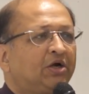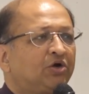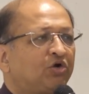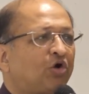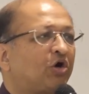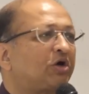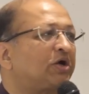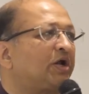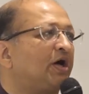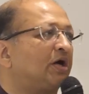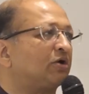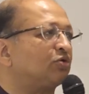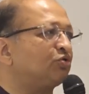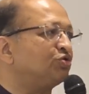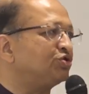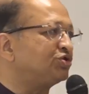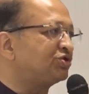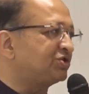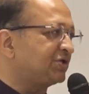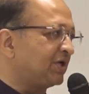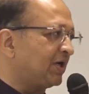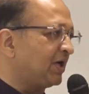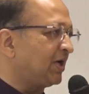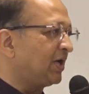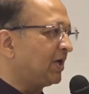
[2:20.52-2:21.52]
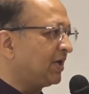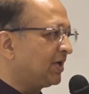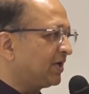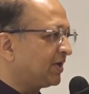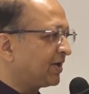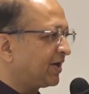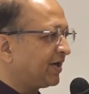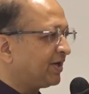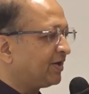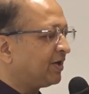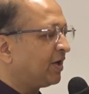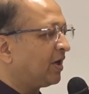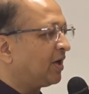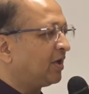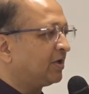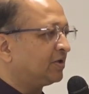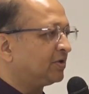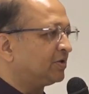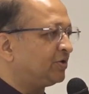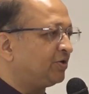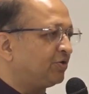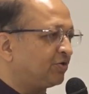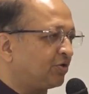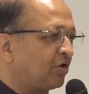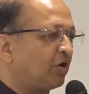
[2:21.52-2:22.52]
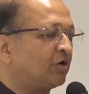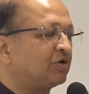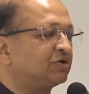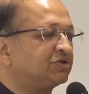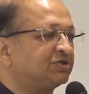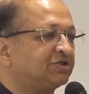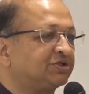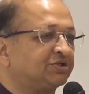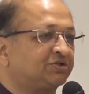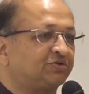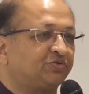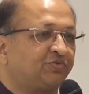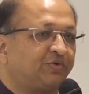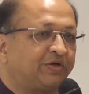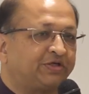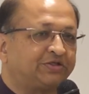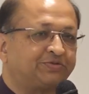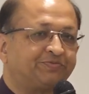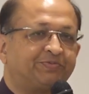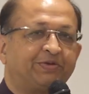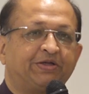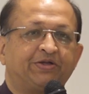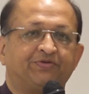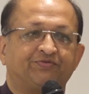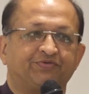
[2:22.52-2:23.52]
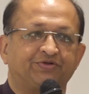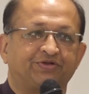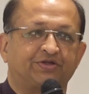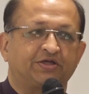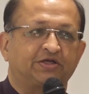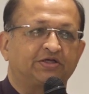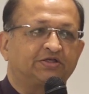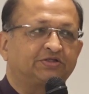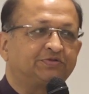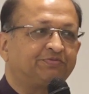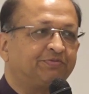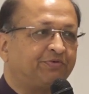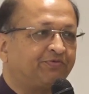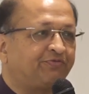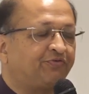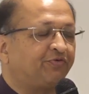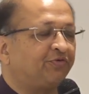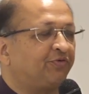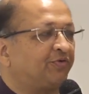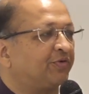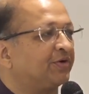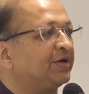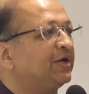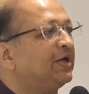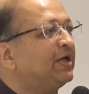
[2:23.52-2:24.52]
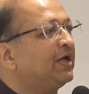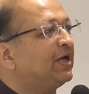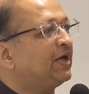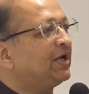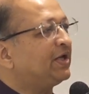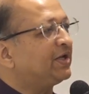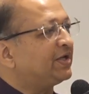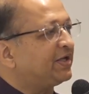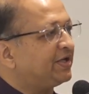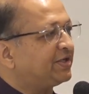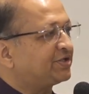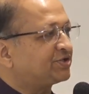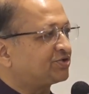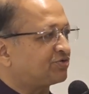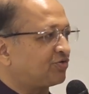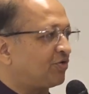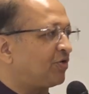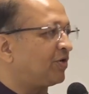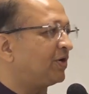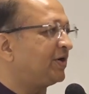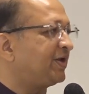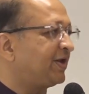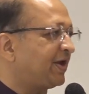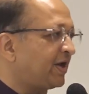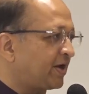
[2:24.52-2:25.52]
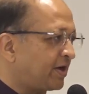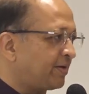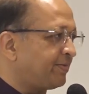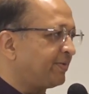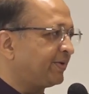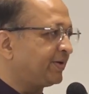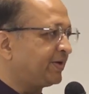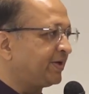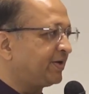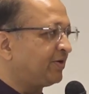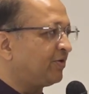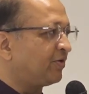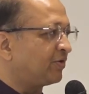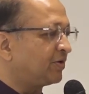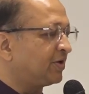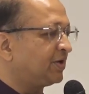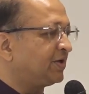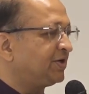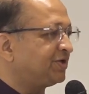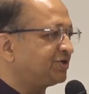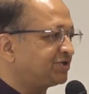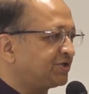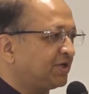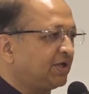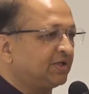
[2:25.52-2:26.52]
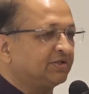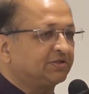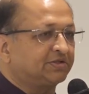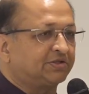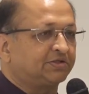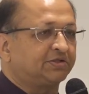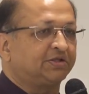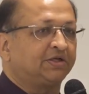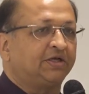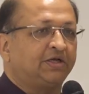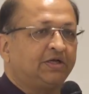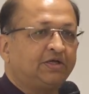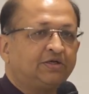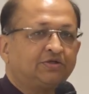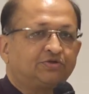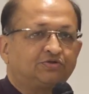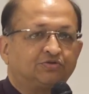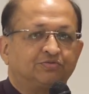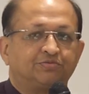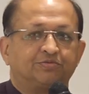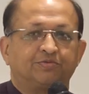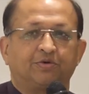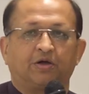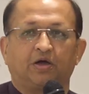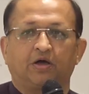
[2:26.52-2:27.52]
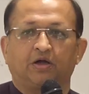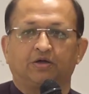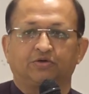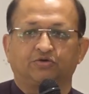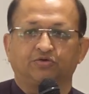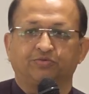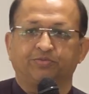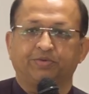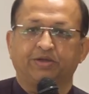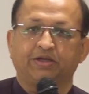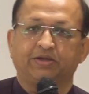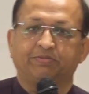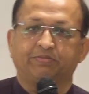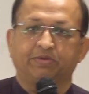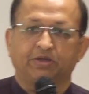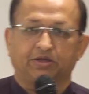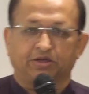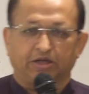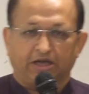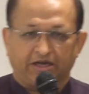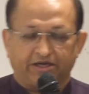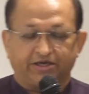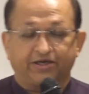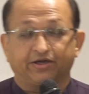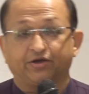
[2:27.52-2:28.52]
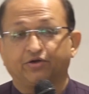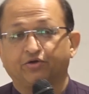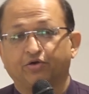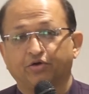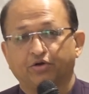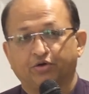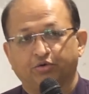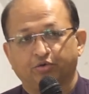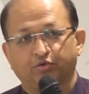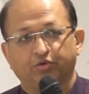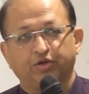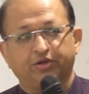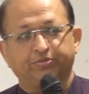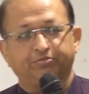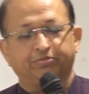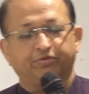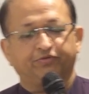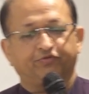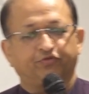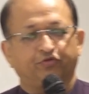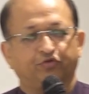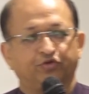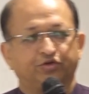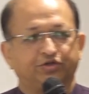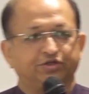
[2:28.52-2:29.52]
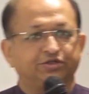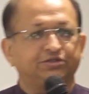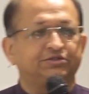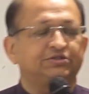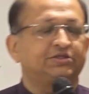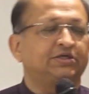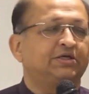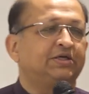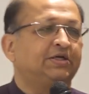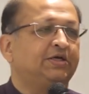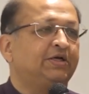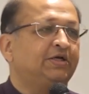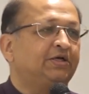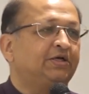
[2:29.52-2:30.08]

Dr. Arun Shah, neurologist who has been with us before, he strongly recommended Dr. Nishant to me. I did not know him before this,